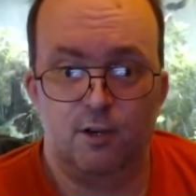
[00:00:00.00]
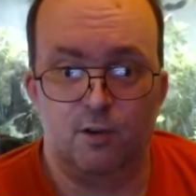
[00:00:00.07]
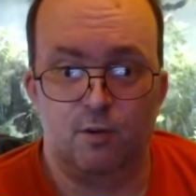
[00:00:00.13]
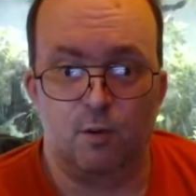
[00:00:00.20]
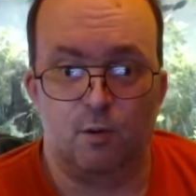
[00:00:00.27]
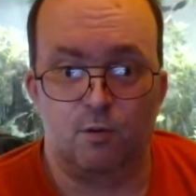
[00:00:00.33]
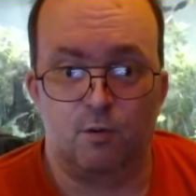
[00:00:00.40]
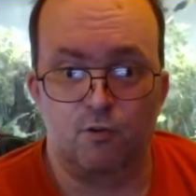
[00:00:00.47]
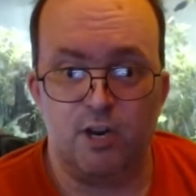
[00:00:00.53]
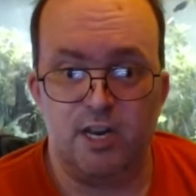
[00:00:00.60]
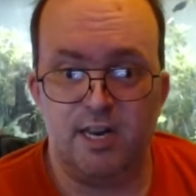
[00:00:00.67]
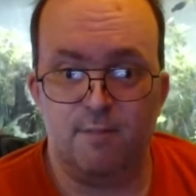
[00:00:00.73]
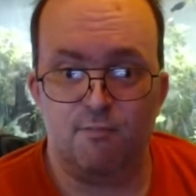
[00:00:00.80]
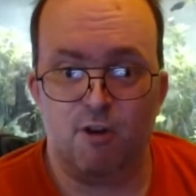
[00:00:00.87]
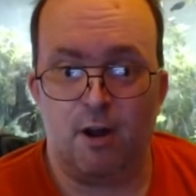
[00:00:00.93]
or
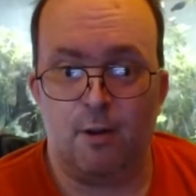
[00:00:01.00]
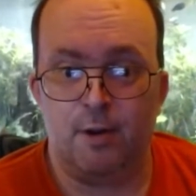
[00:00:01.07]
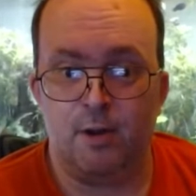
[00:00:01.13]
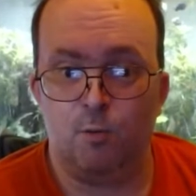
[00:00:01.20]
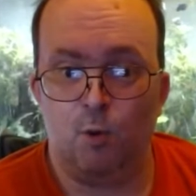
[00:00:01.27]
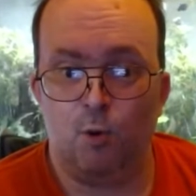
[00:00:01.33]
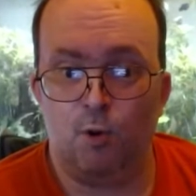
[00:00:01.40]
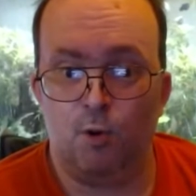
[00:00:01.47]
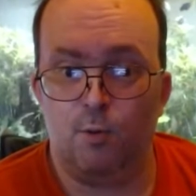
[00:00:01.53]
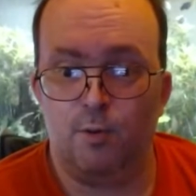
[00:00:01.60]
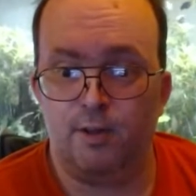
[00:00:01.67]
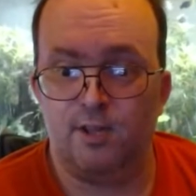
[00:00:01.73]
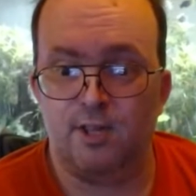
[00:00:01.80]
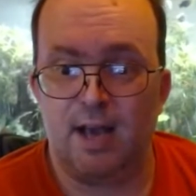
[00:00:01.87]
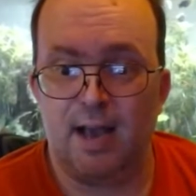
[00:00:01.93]
greeny browny water
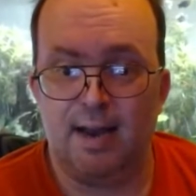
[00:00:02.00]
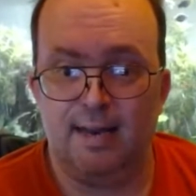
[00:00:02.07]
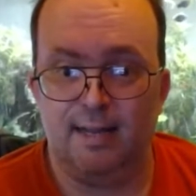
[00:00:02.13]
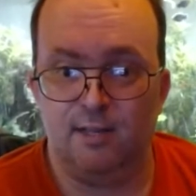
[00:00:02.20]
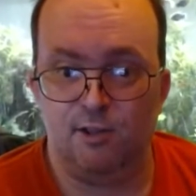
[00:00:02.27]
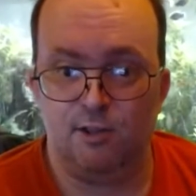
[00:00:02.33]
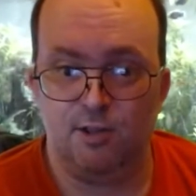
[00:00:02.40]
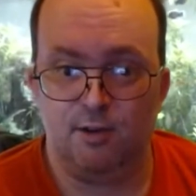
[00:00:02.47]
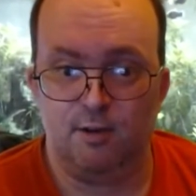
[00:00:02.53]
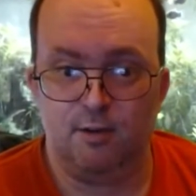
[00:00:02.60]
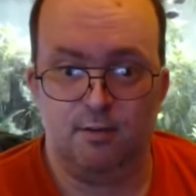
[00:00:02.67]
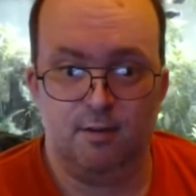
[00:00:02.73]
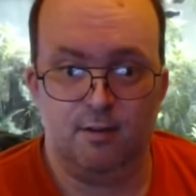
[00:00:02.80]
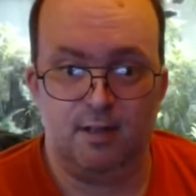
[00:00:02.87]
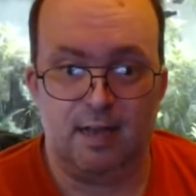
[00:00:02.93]
with tannins and
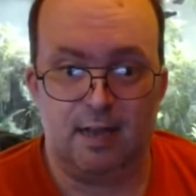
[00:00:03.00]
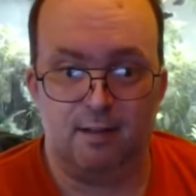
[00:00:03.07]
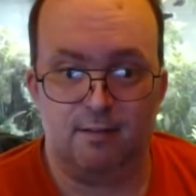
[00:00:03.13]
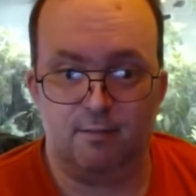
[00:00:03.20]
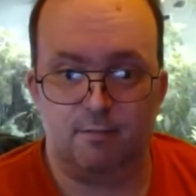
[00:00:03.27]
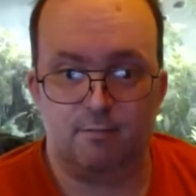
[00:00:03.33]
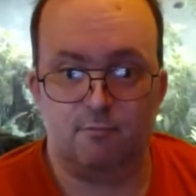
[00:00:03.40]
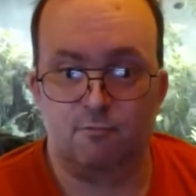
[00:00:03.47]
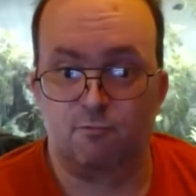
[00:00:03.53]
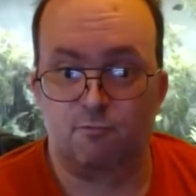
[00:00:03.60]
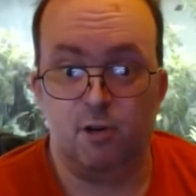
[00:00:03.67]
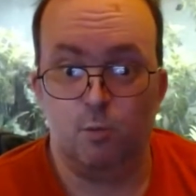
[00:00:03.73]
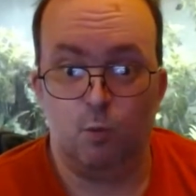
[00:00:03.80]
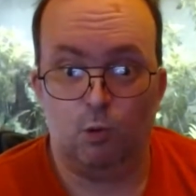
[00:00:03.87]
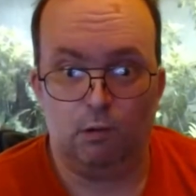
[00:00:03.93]

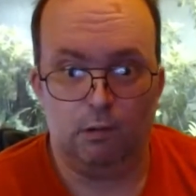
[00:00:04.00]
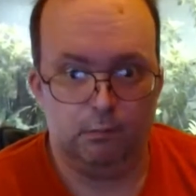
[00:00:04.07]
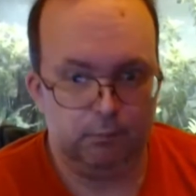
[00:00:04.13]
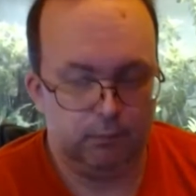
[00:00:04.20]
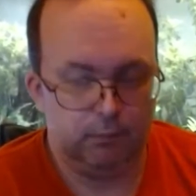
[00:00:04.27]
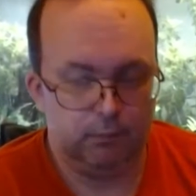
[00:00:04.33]
green water.